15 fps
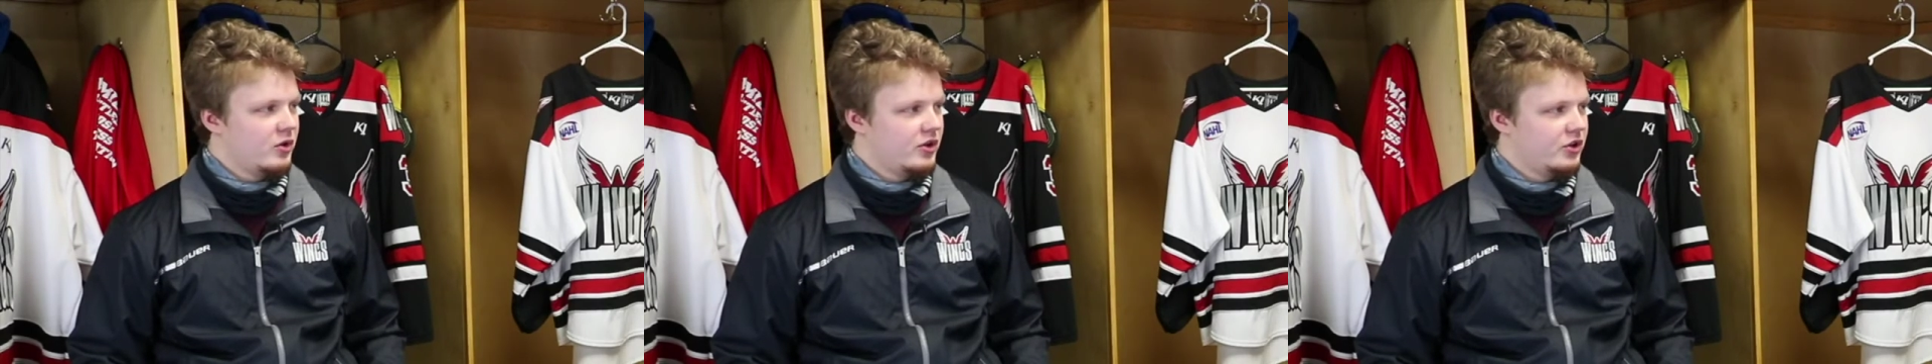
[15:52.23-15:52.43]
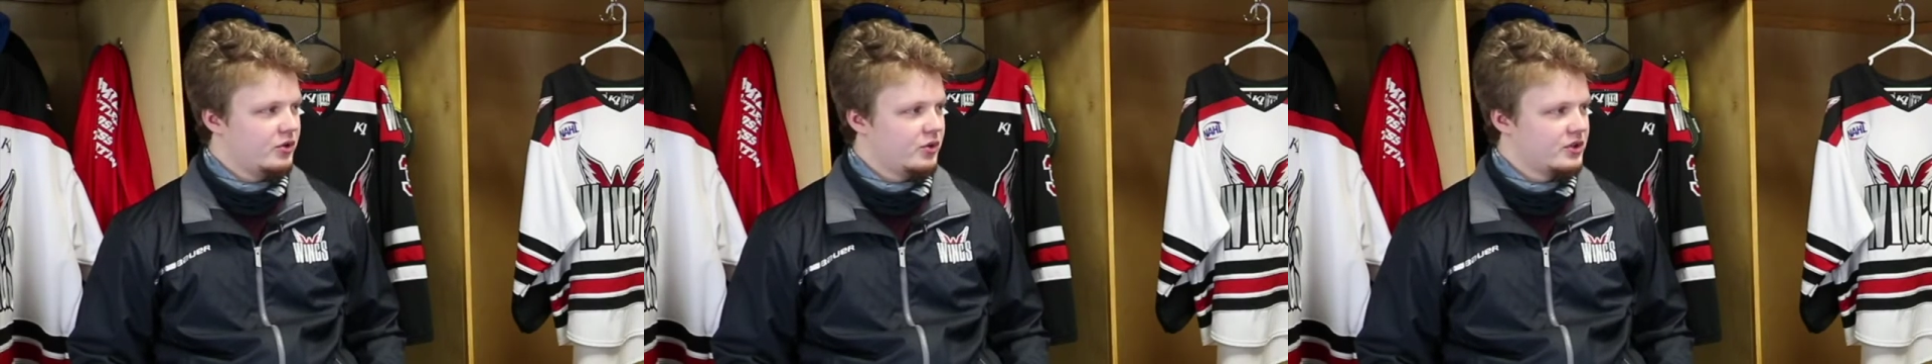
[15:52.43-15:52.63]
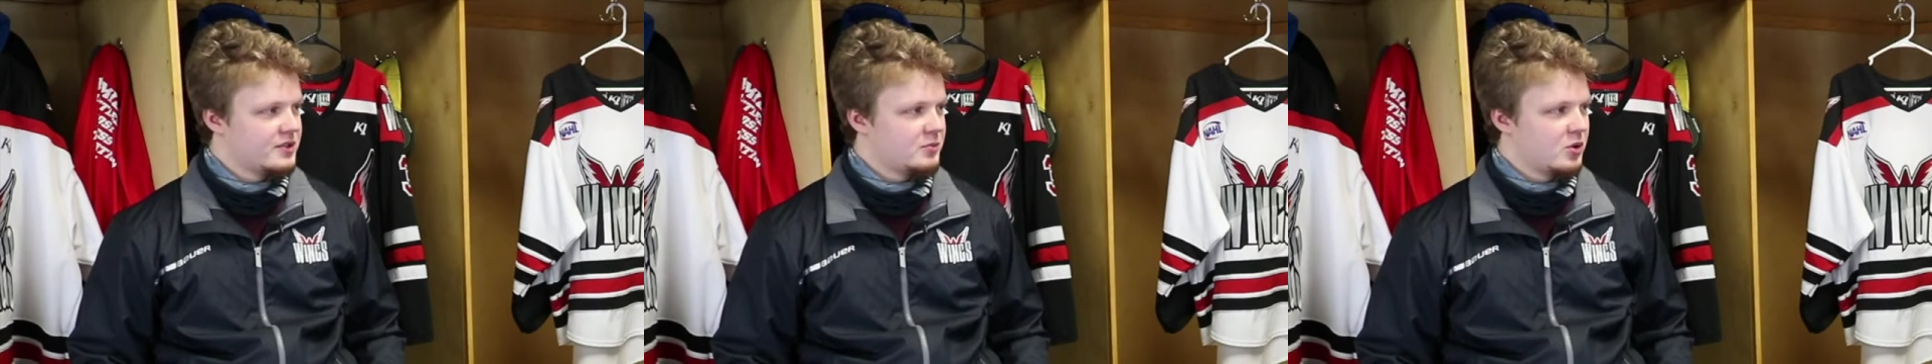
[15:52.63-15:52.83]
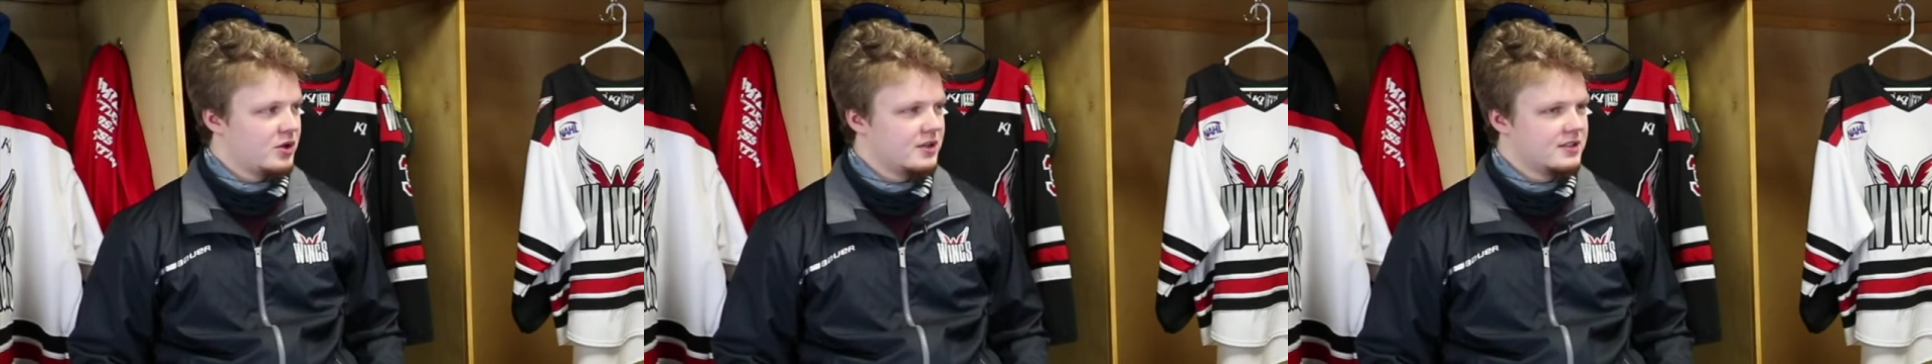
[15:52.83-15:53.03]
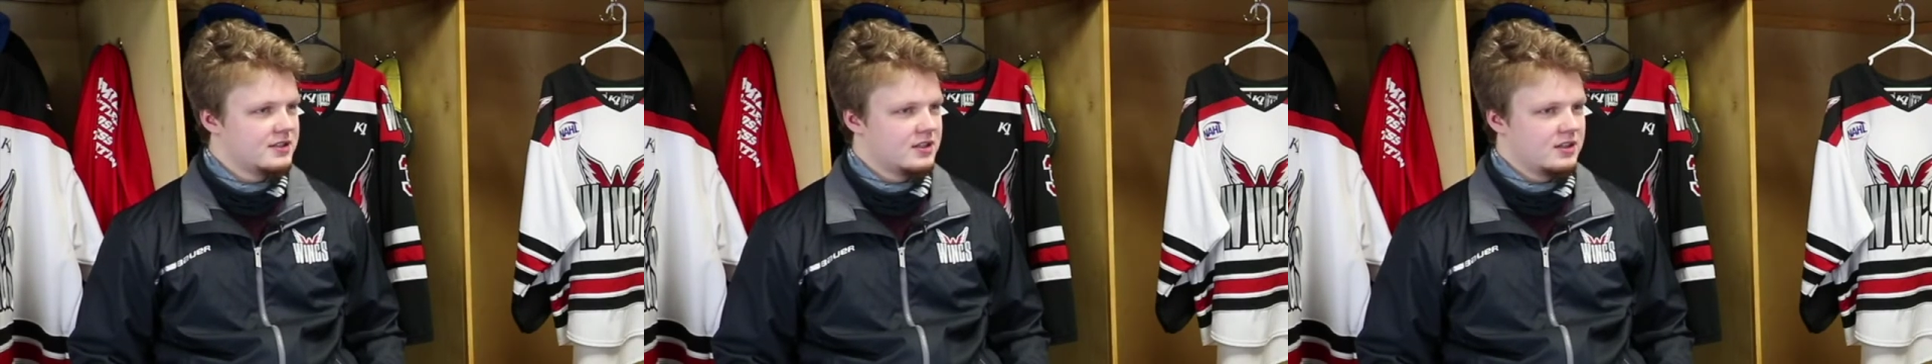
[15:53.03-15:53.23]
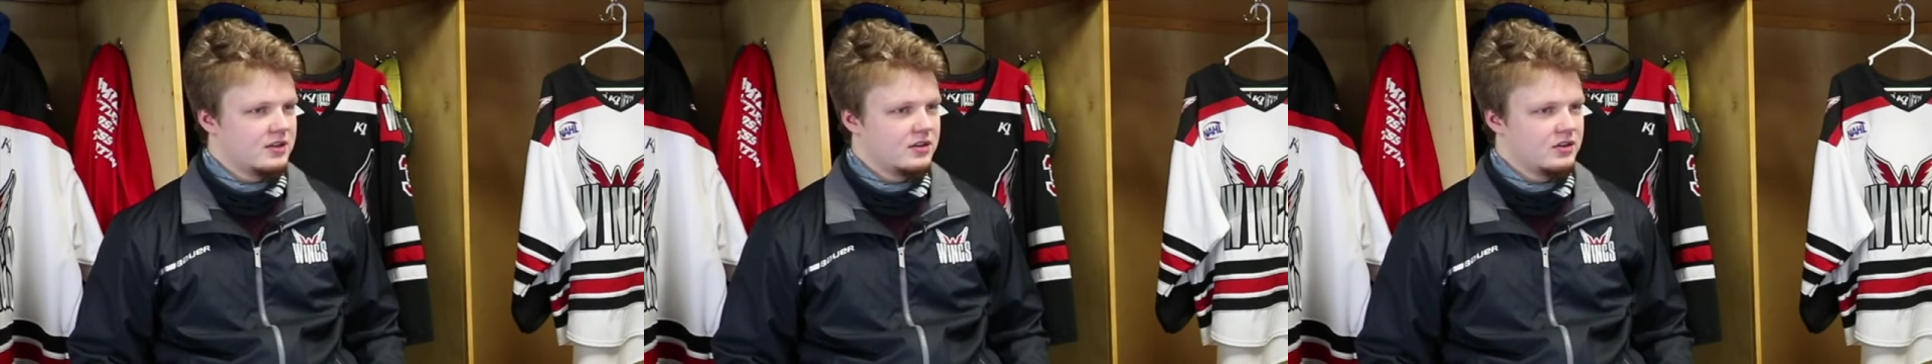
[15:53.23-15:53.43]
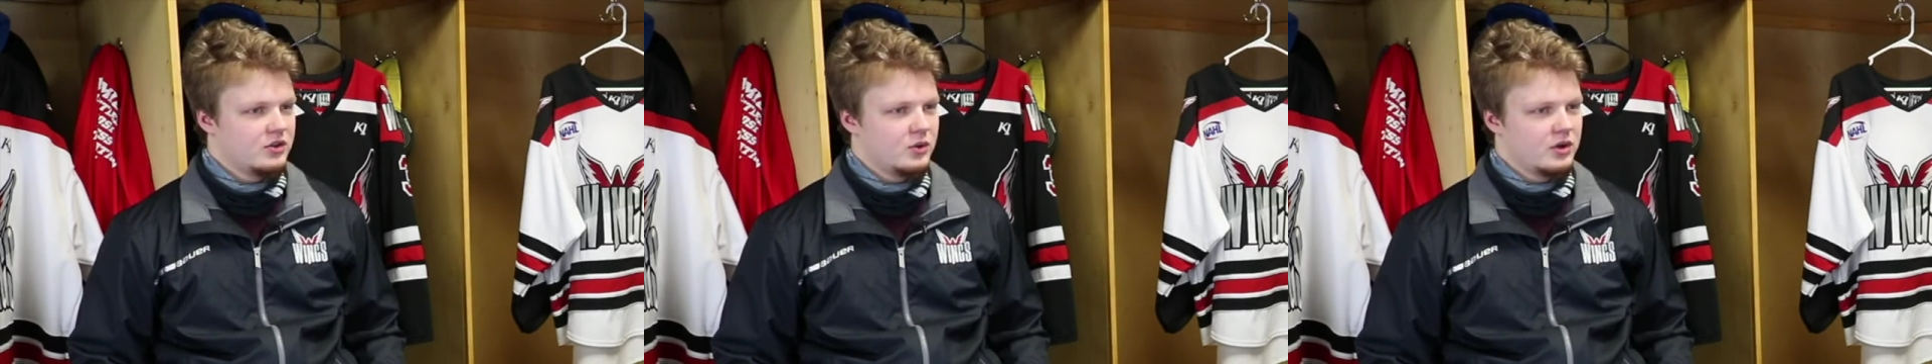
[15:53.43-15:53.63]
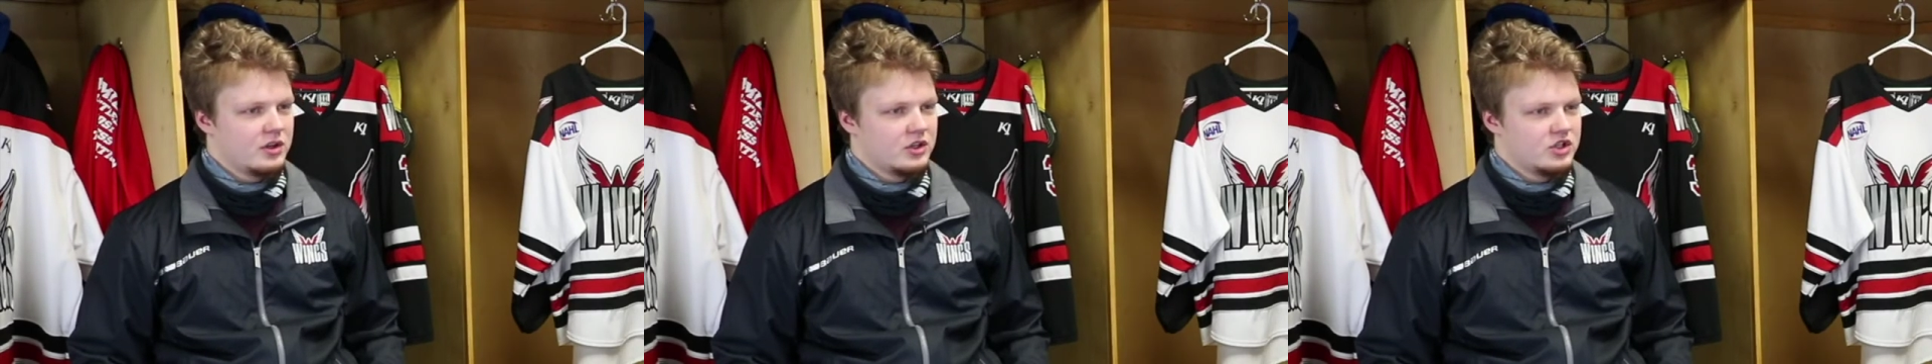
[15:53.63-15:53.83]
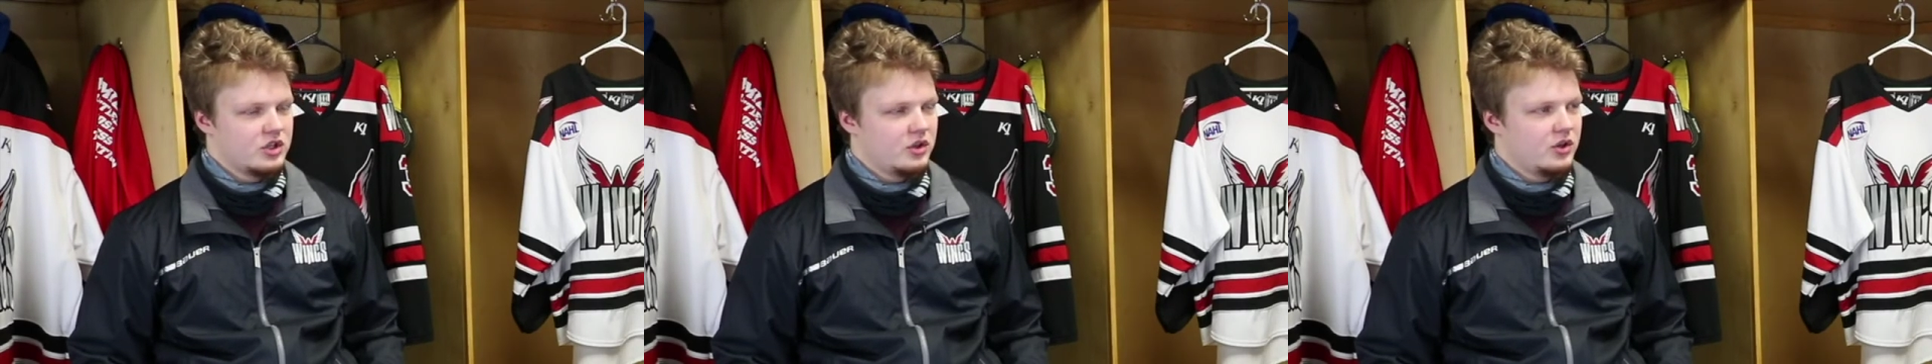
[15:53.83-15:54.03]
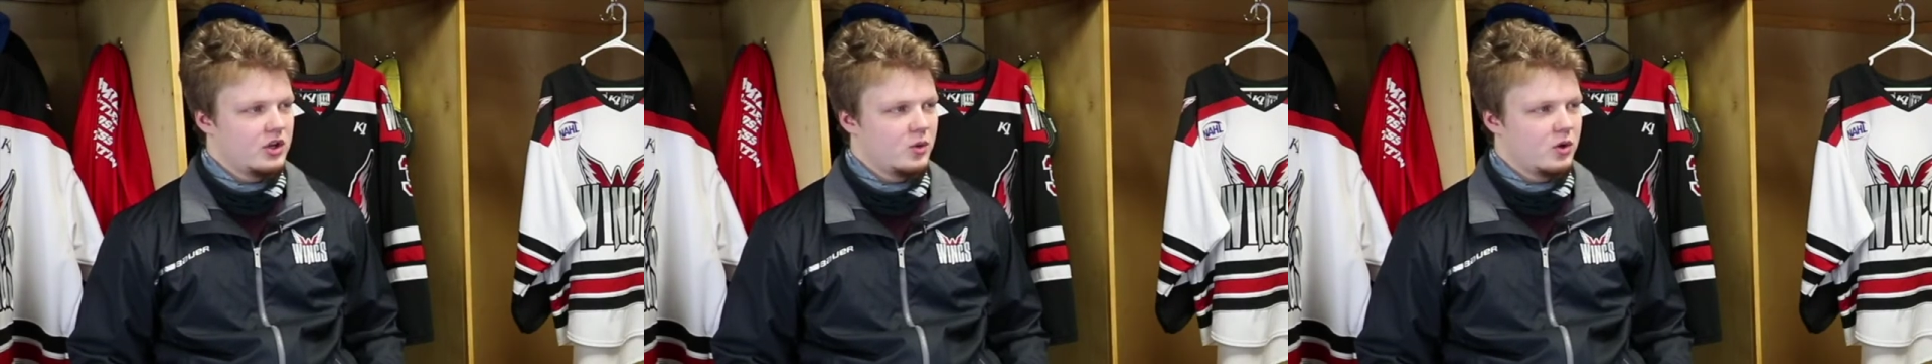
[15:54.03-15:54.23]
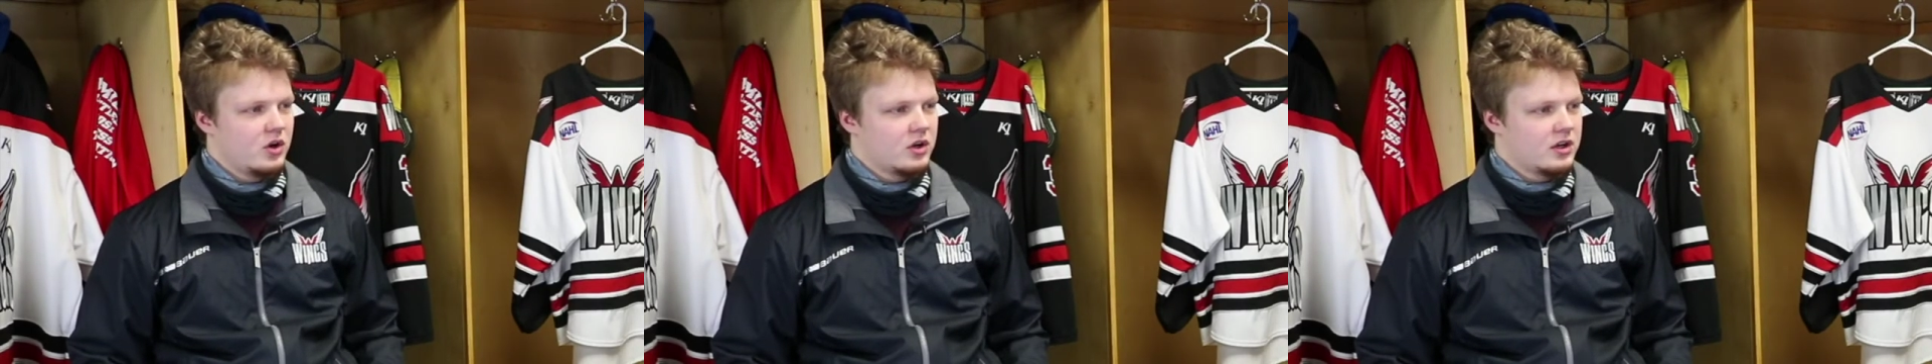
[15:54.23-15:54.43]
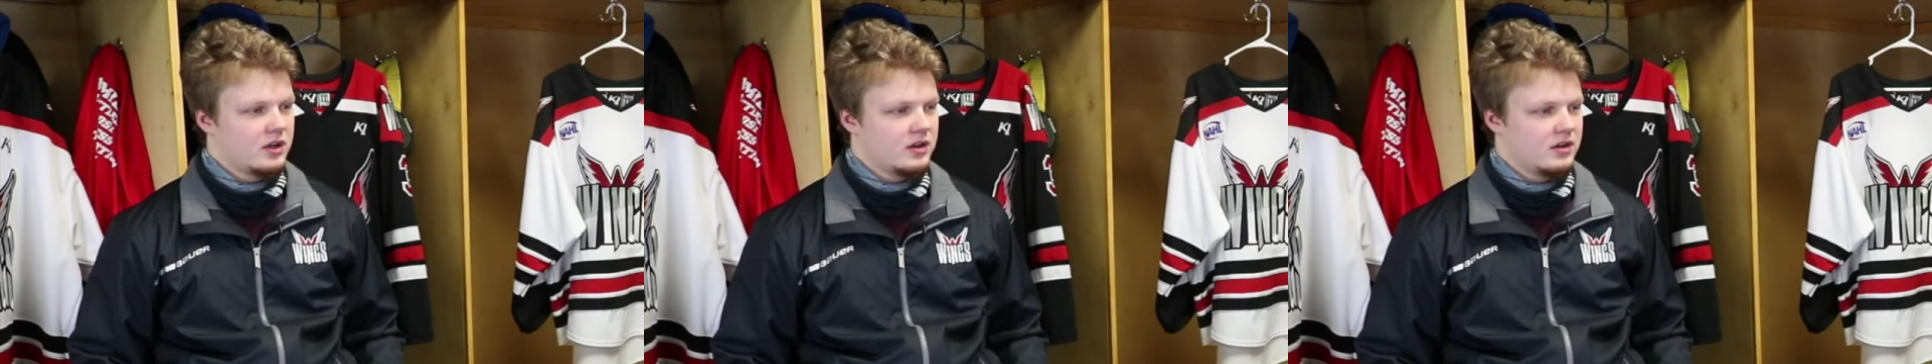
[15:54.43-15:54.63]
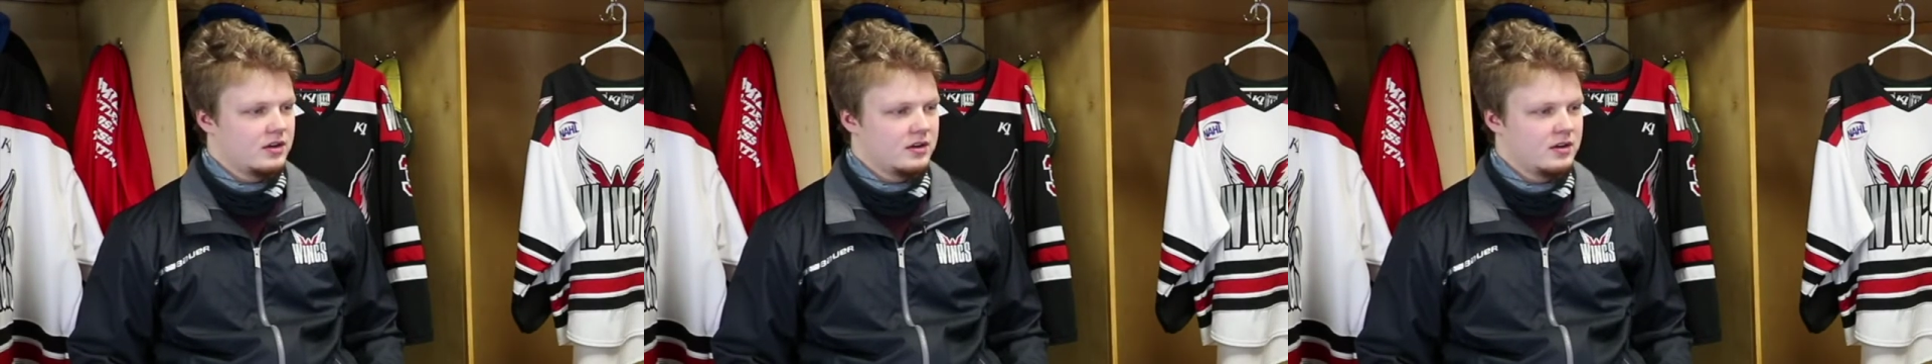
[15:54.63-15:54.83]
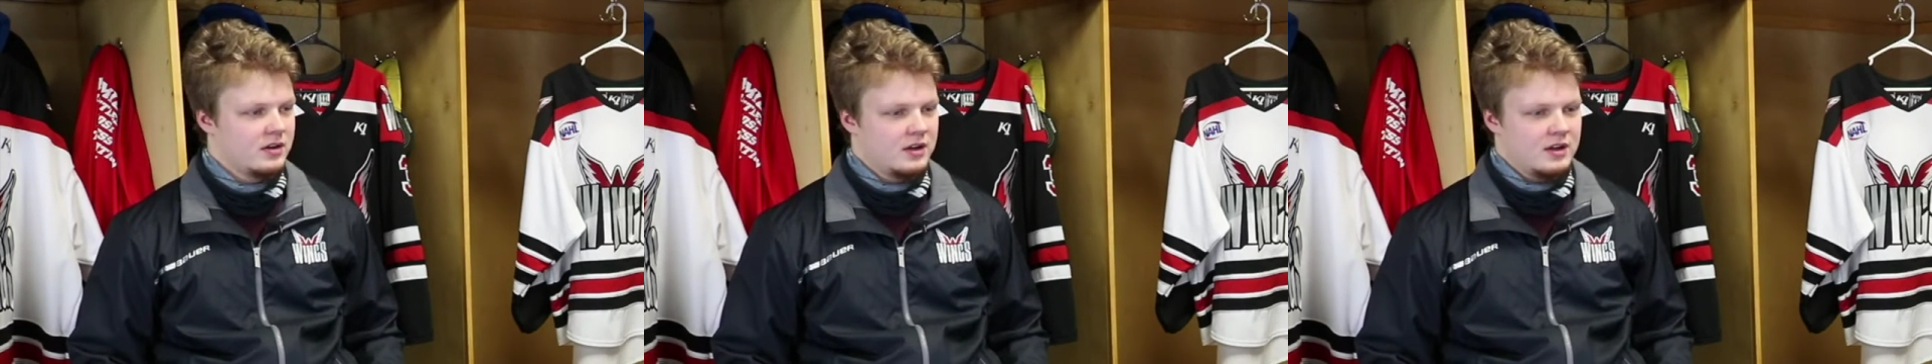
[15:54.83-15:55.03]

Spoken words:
and doing sprints and doing agility work and